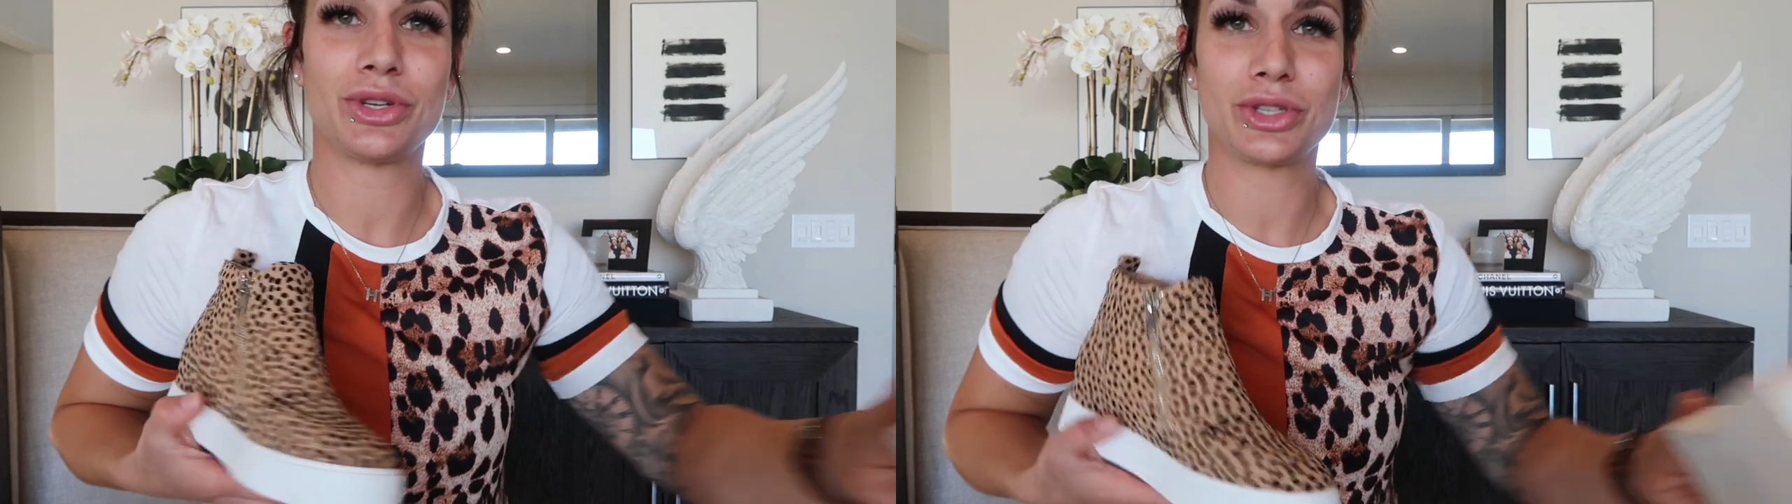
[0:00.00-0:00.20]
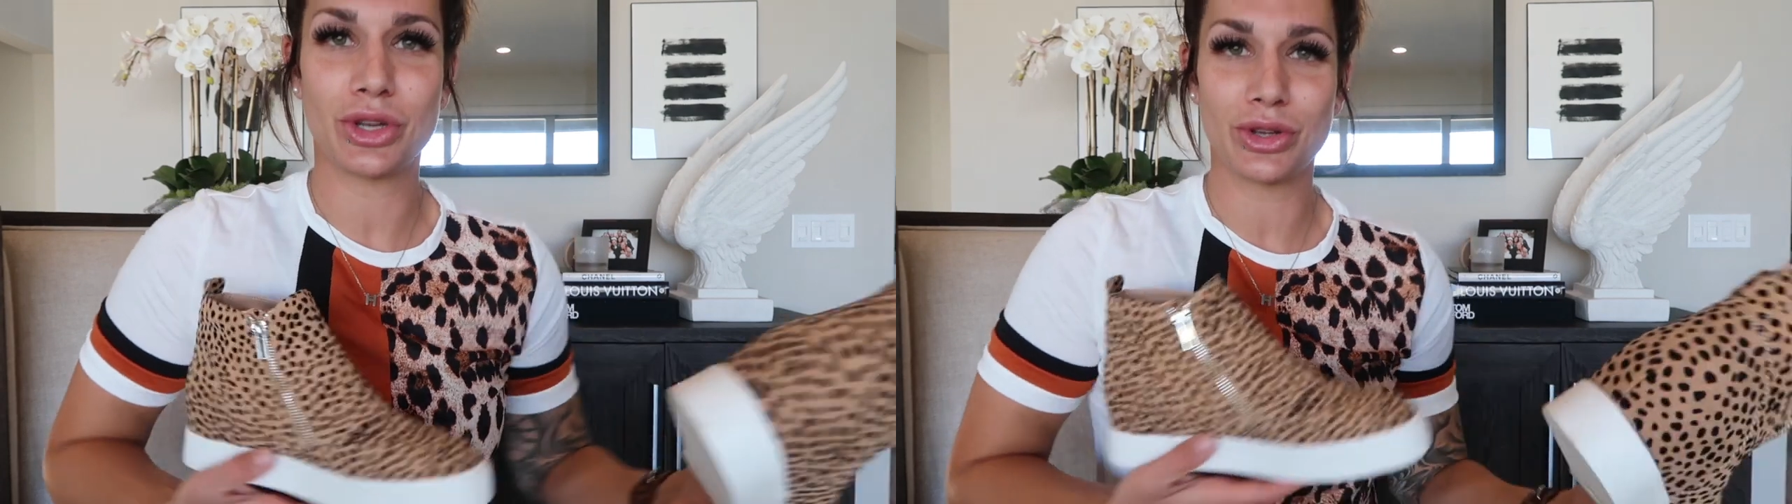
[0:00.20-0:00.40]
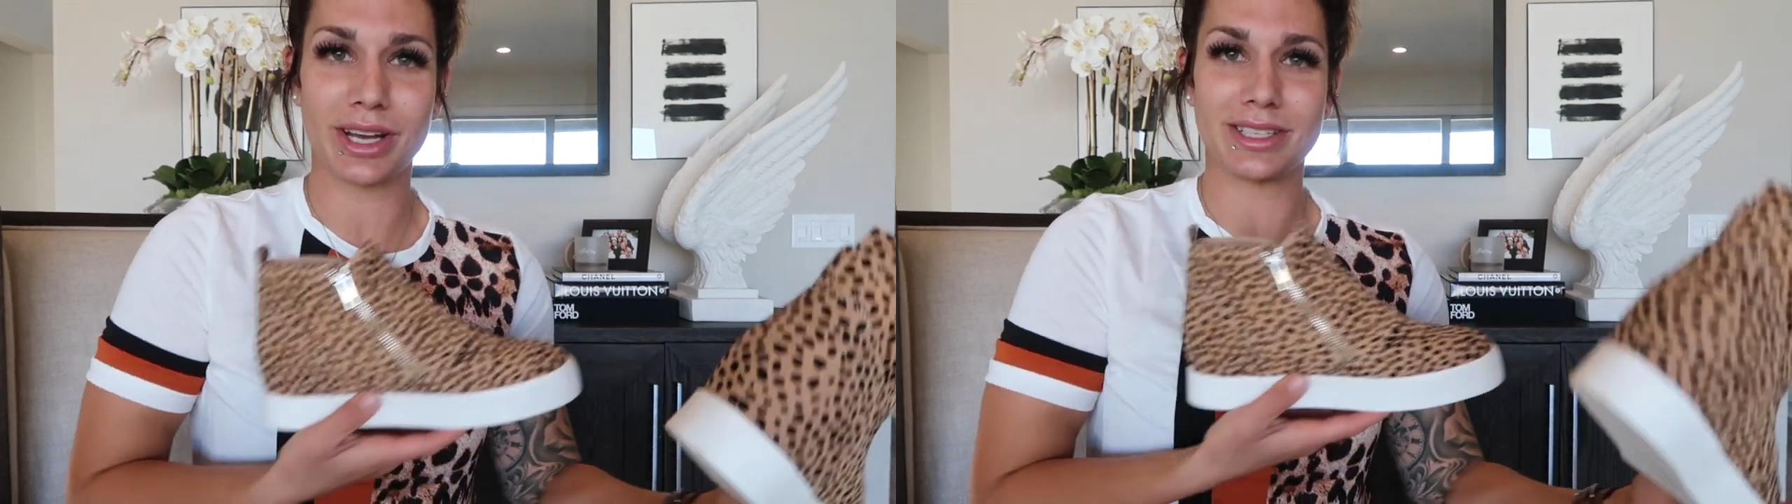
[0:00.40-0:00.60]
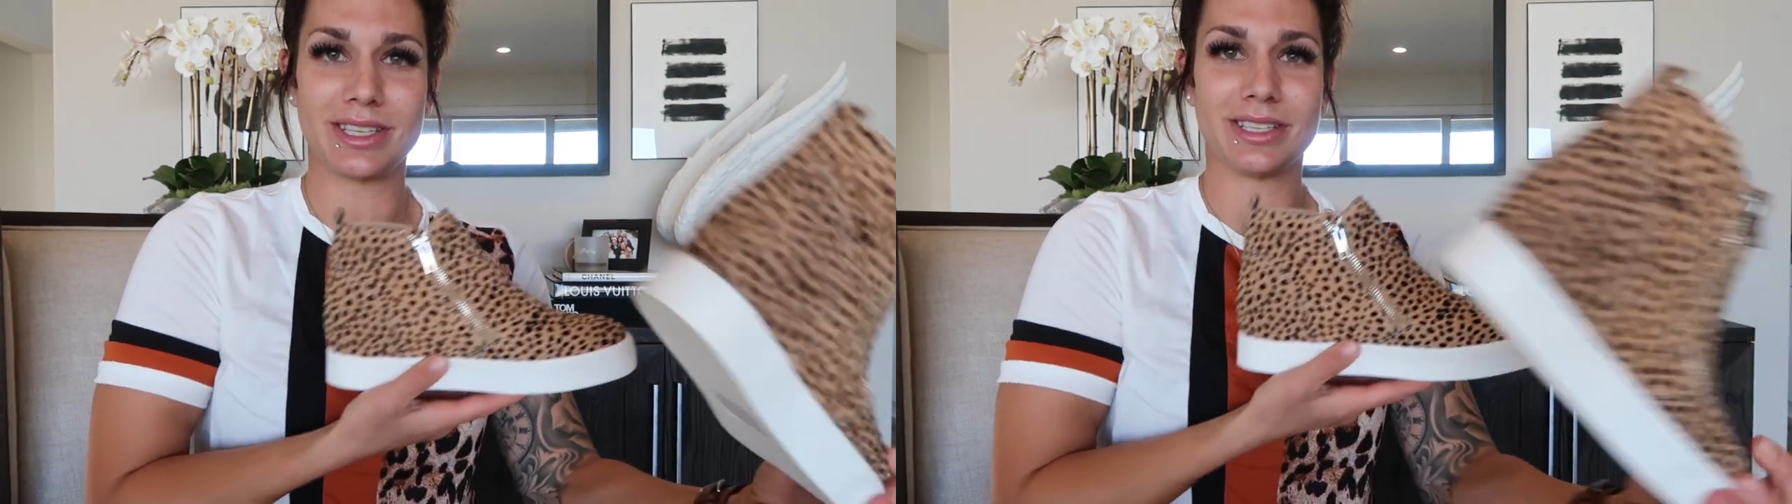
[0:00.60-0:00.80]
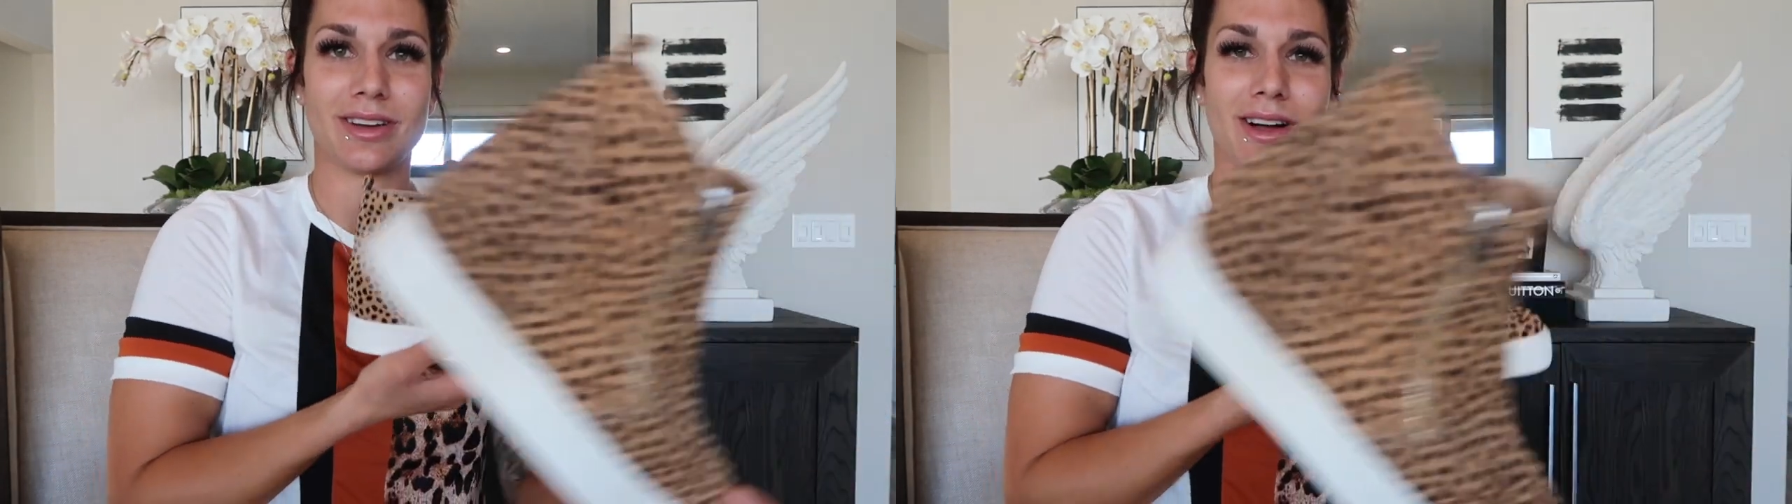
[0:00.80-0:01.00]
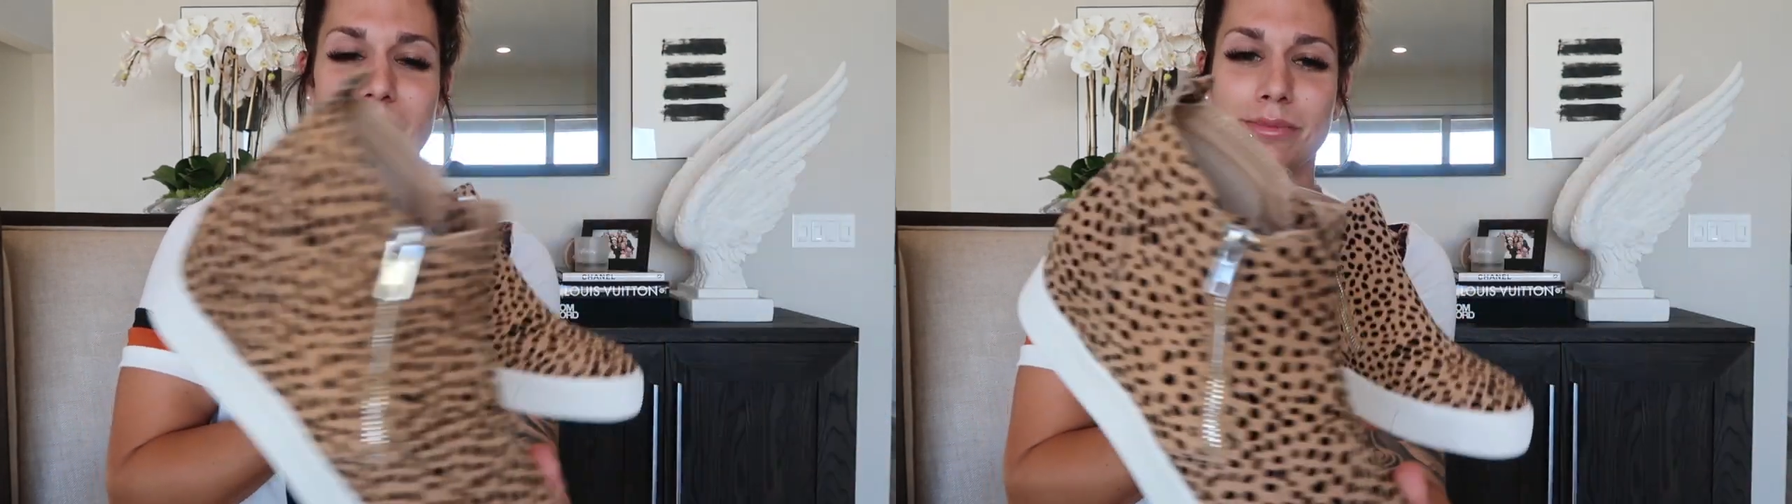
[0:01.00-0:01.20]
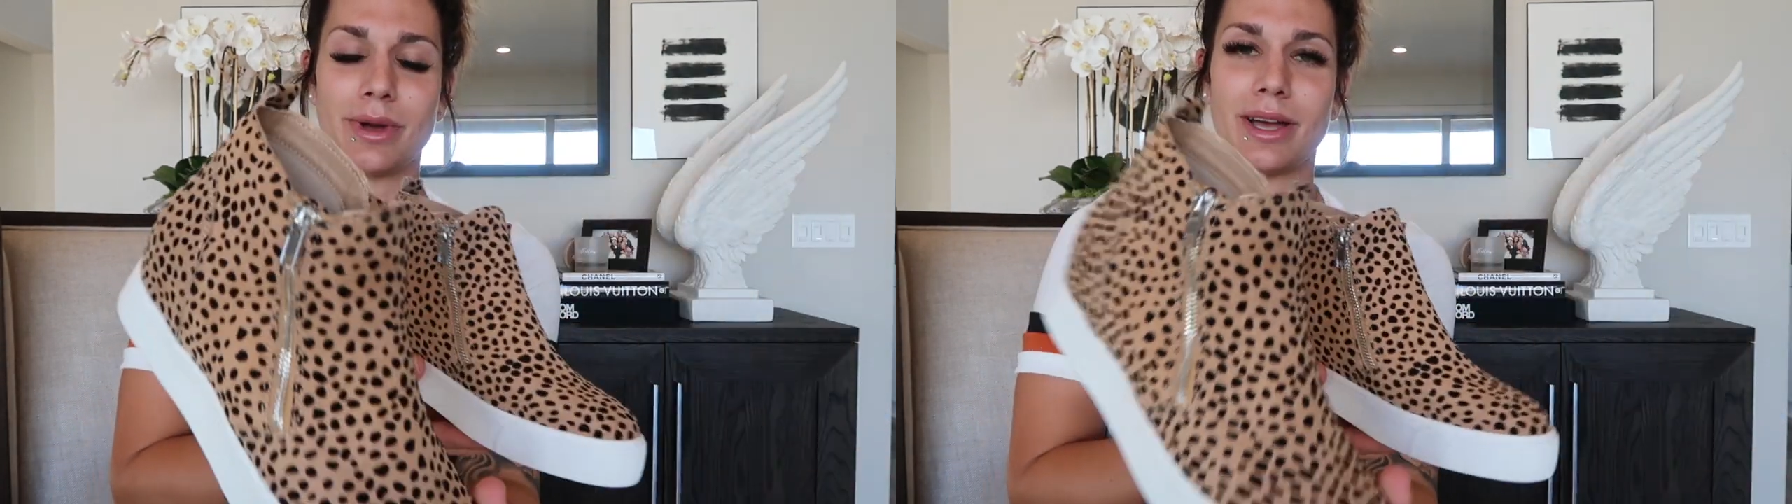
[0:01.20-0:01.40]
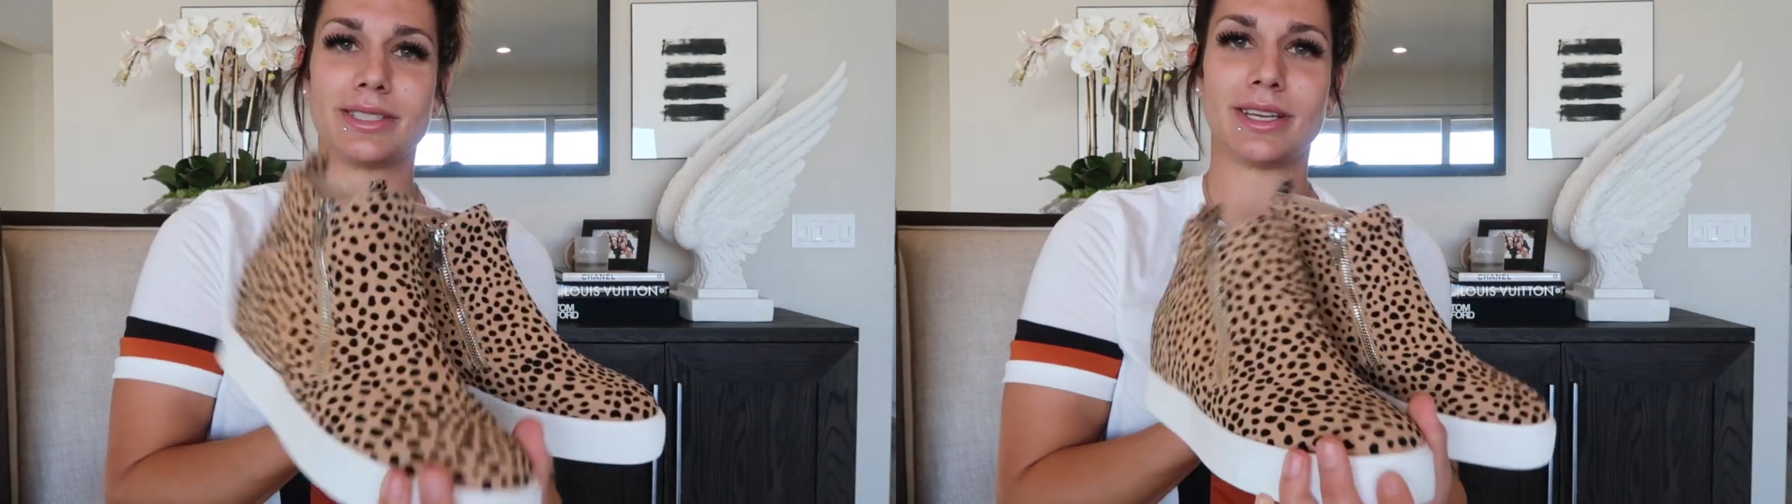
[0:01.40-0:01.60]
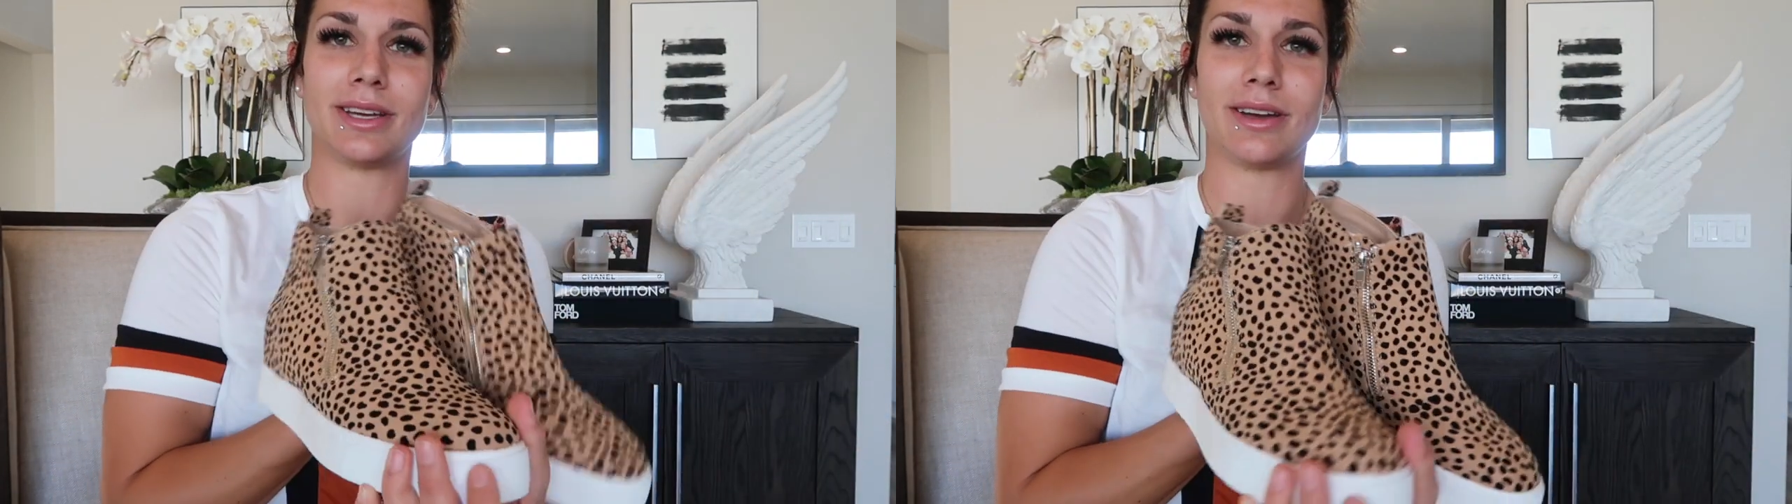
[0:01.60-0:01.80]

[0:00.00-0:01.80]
show you guys these on, but